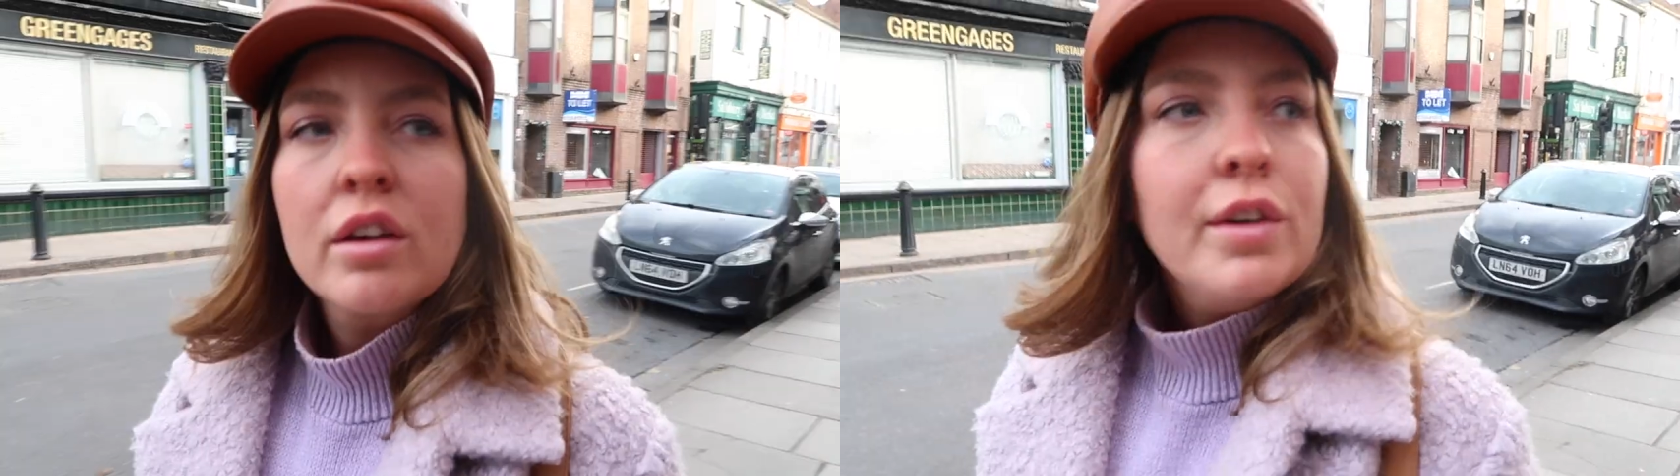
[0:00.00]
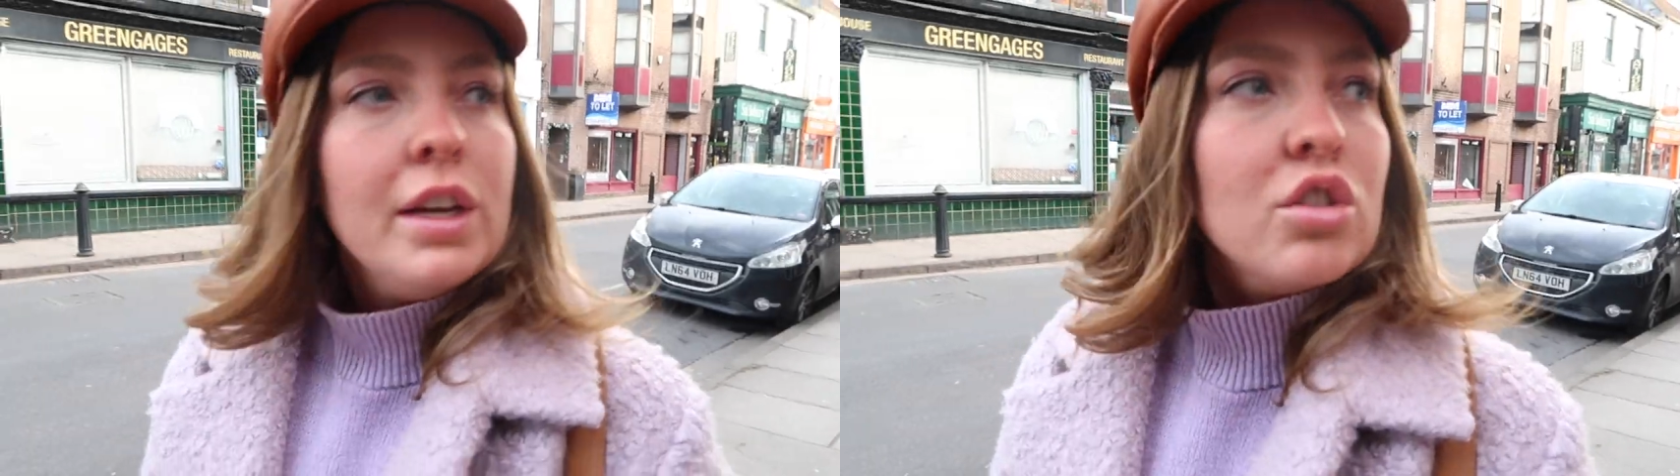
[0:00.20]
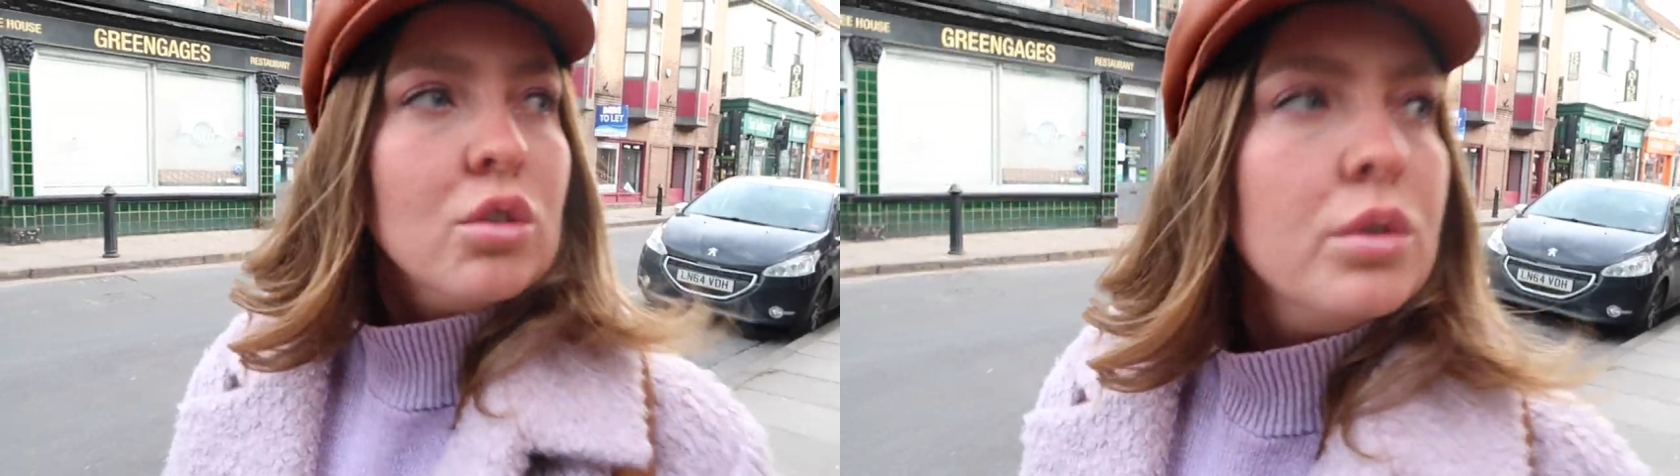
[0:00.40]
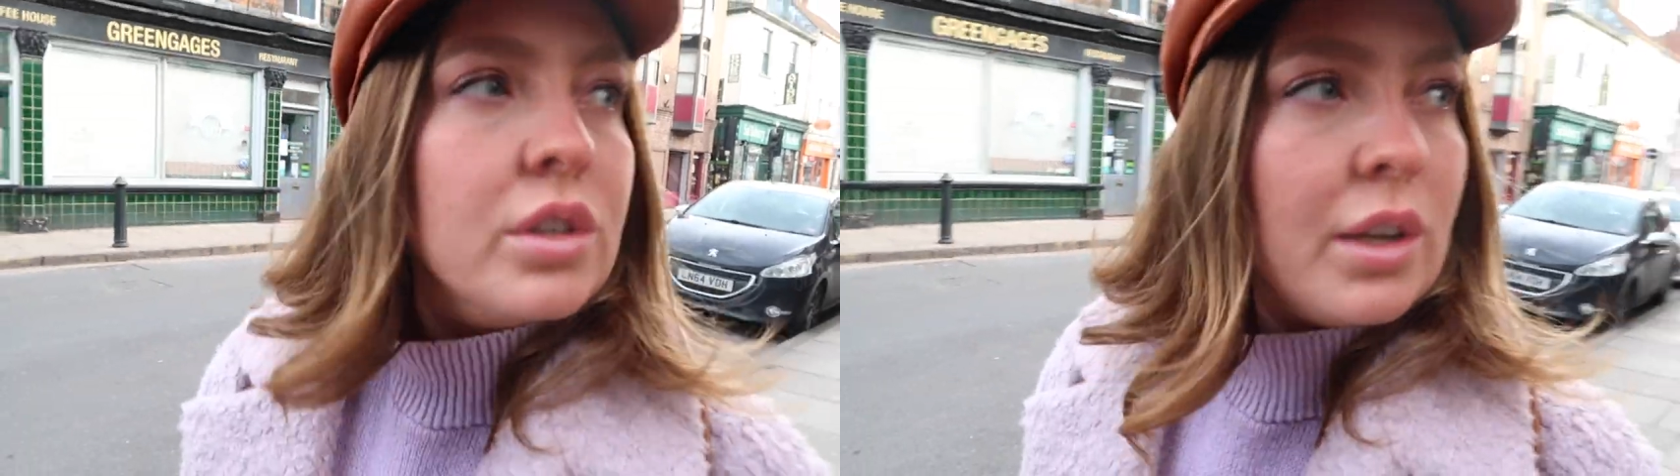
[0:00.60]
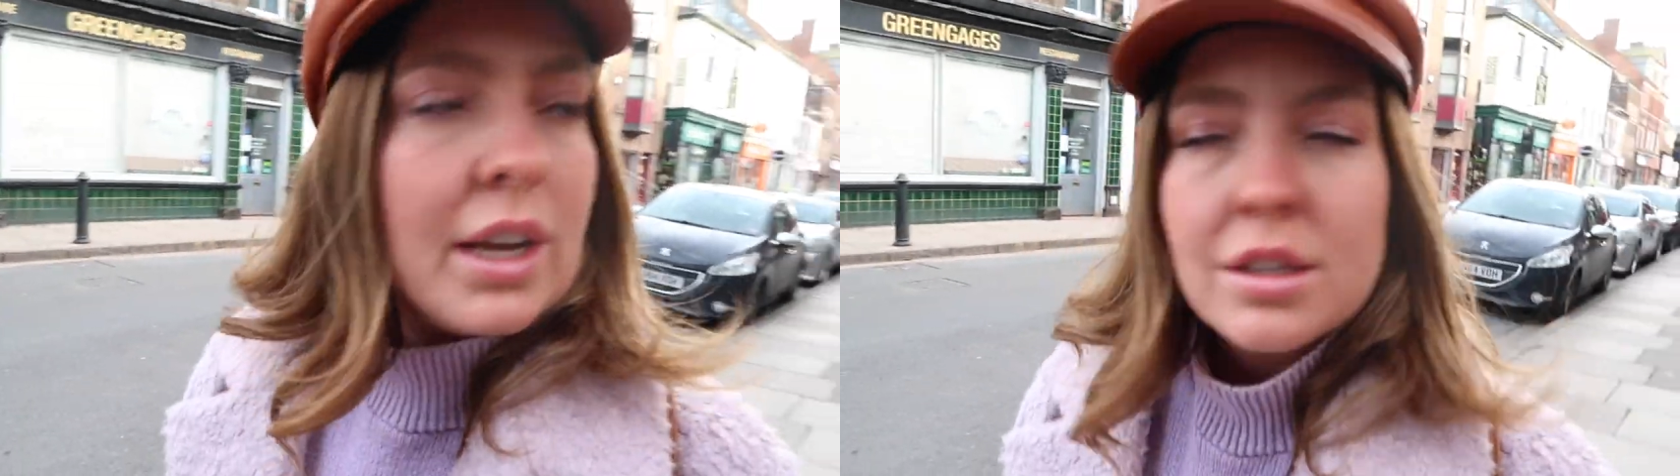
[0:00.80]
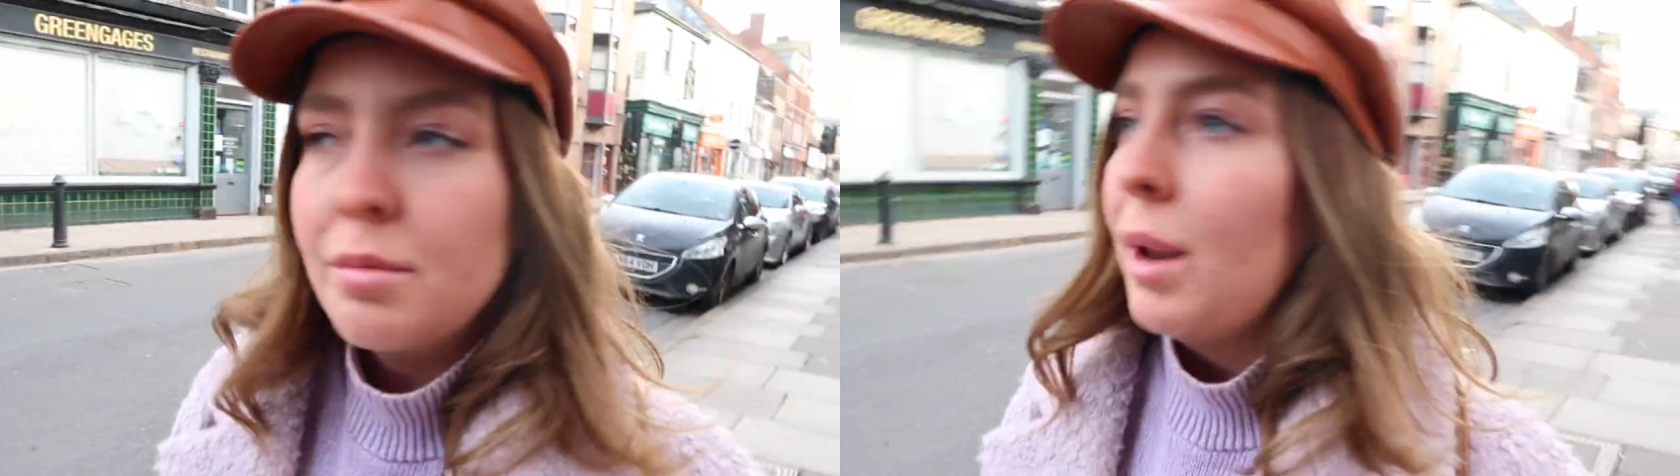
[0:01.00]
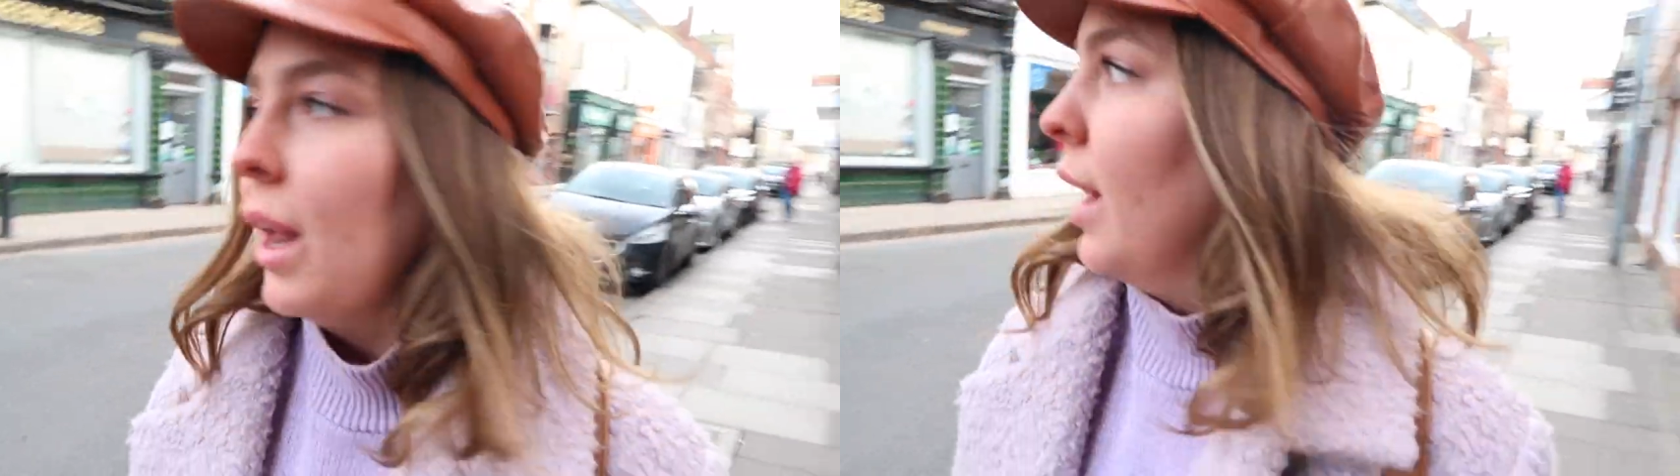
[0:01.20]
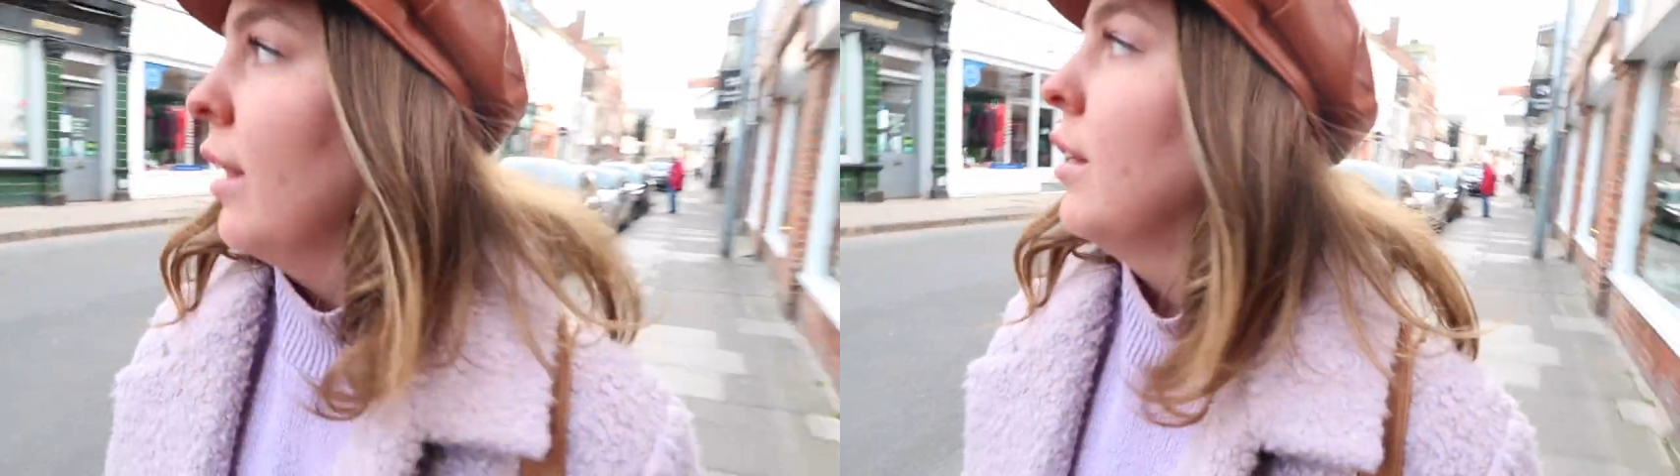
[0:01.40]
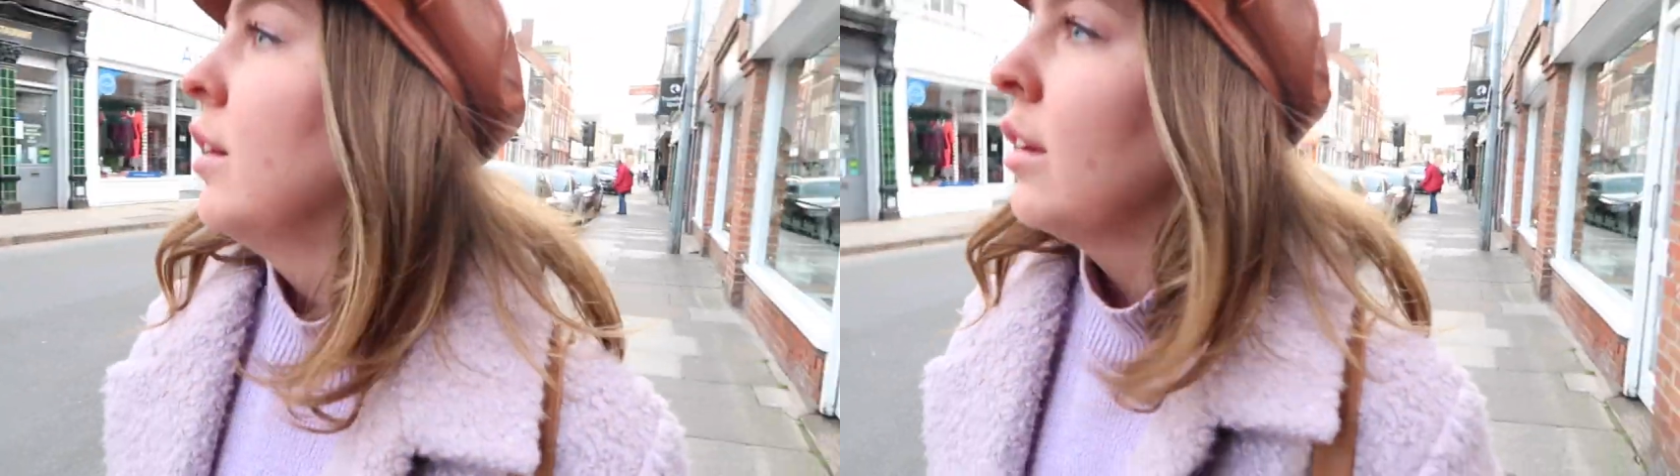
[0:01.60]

cathedral. So that's the plan